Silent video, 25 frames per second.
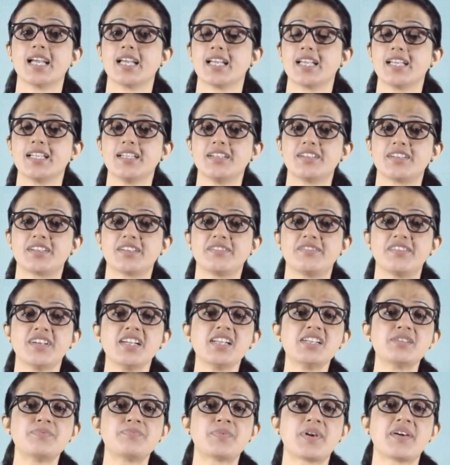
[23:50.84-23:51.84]
In
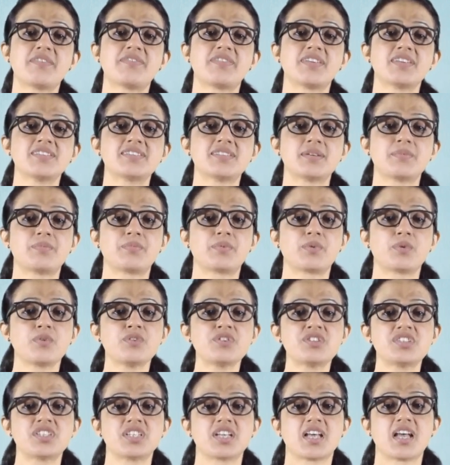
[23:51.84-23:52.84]
revealed preference
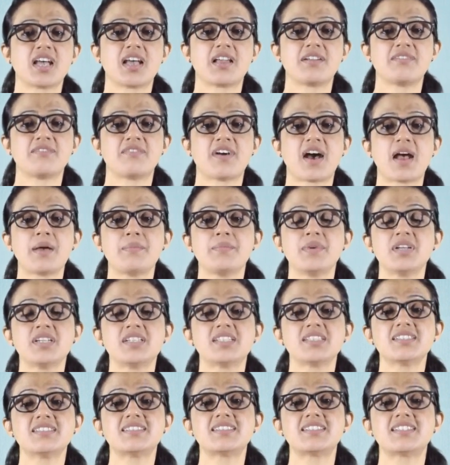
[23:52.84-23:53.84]
approach, environment
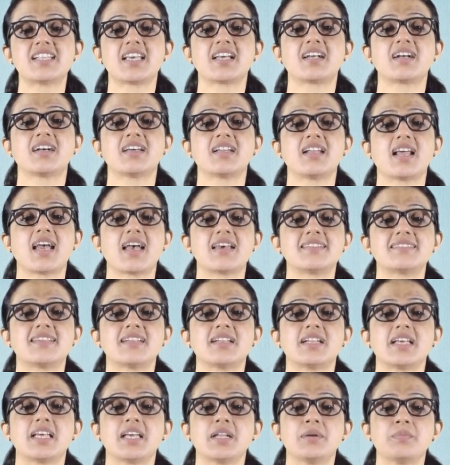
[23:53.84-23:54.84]
is taken as
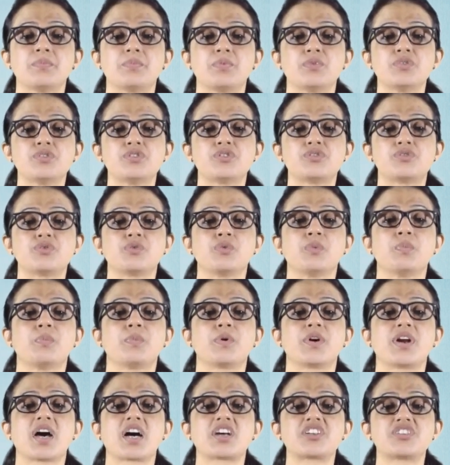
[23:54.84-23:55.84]
an input to
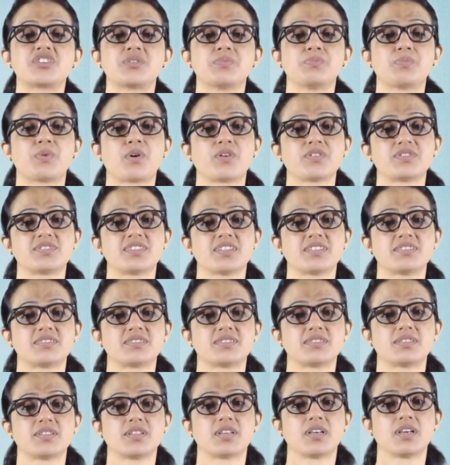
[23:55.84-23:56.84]
production process.
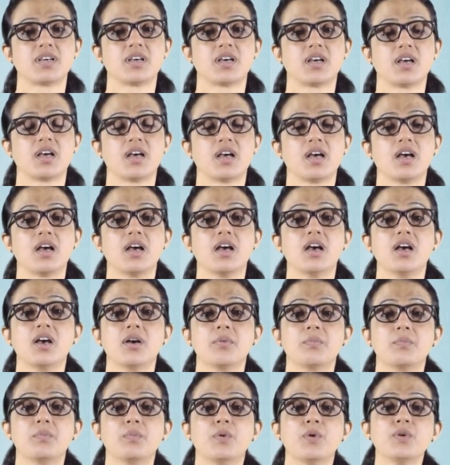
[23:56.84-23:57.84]

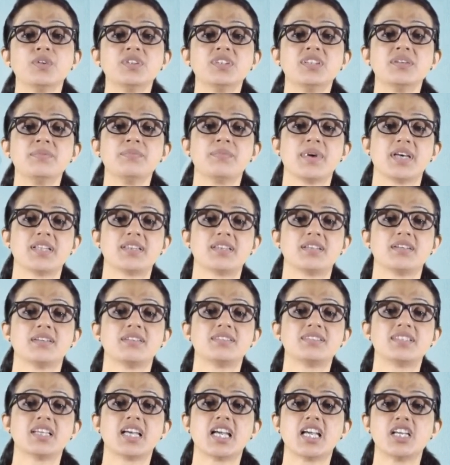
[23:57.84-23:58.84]
Both the
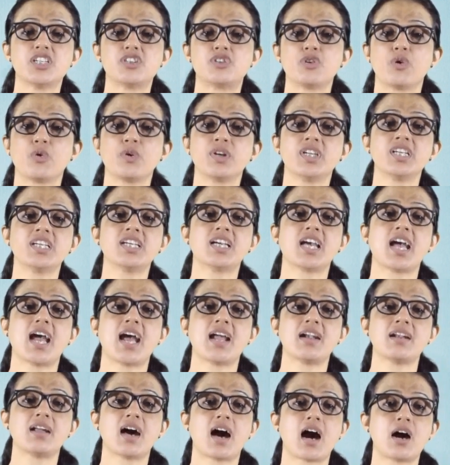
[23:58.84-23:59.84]
methods, hedonic
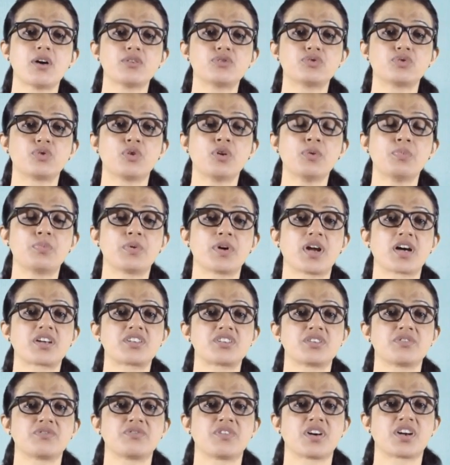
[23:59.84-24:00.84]
and household
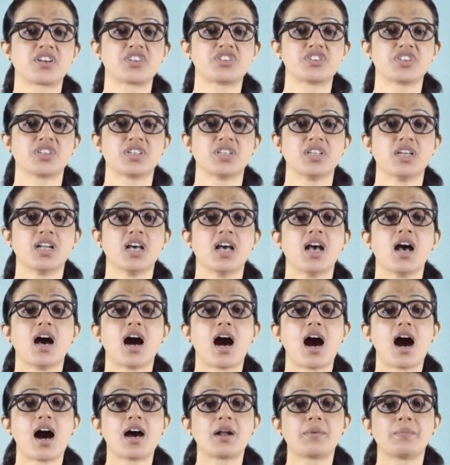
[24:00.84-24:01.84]
production function,
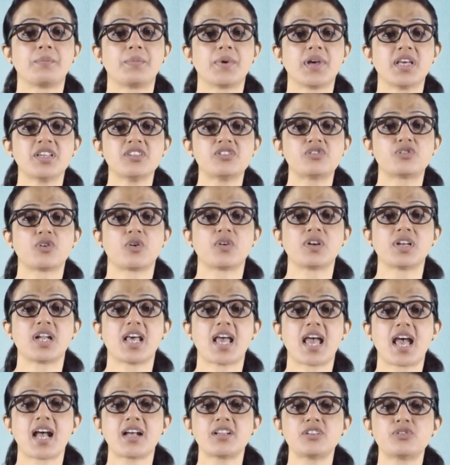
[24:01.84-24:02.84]
are based on
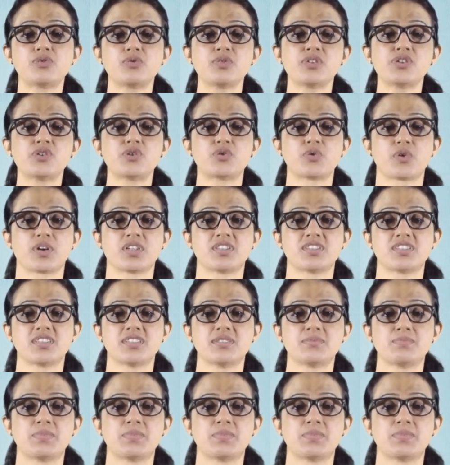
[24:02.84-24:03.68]
actual choices